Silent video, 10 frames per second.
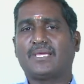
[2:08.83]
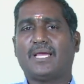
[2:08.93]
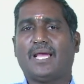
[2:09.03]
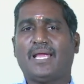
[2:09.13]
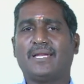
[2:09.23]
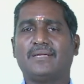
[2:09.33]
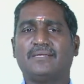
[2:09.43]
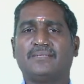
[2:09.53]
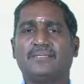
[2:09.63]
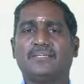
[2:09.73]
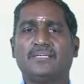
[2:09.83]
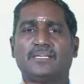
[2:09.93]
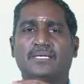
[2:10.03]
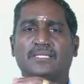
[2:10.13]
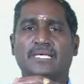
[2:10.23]
and
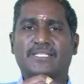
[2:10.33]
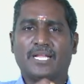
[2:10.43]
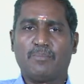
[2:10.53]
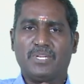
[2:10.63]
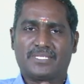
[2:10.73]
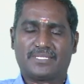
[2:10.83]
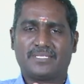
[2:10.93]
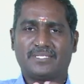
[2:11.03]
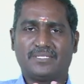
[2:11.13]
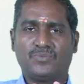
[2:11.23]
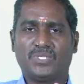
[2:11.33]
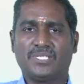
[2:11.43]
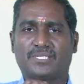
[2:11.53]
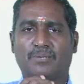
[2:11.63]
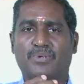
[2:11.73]
the syllabus, which is
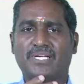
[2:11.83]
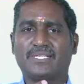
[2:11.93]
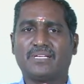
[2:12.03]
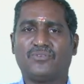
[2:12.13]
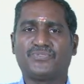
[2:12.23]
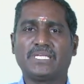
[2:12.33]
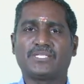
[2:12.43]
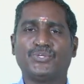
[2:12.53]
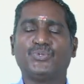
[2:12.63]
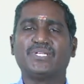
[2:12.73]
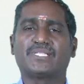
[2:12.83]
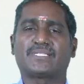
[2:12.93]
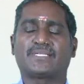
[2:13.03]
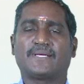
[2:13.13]
comprising of 6 units